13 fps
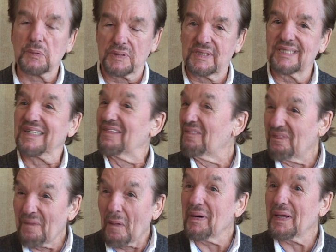which is in
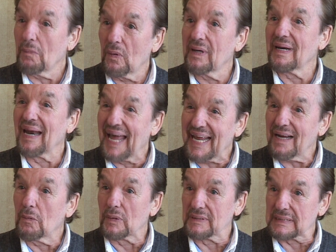41
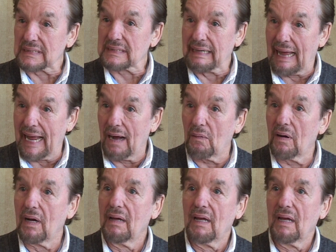languages now.